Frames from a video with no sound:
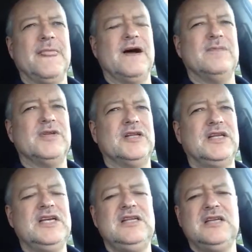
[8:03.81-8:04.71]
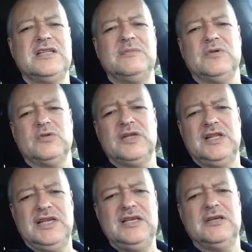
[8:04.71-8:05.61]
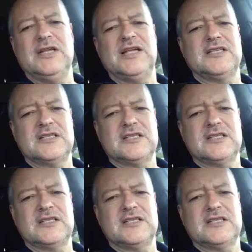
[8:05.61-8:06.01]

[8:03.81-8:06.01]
to get them to really lean on that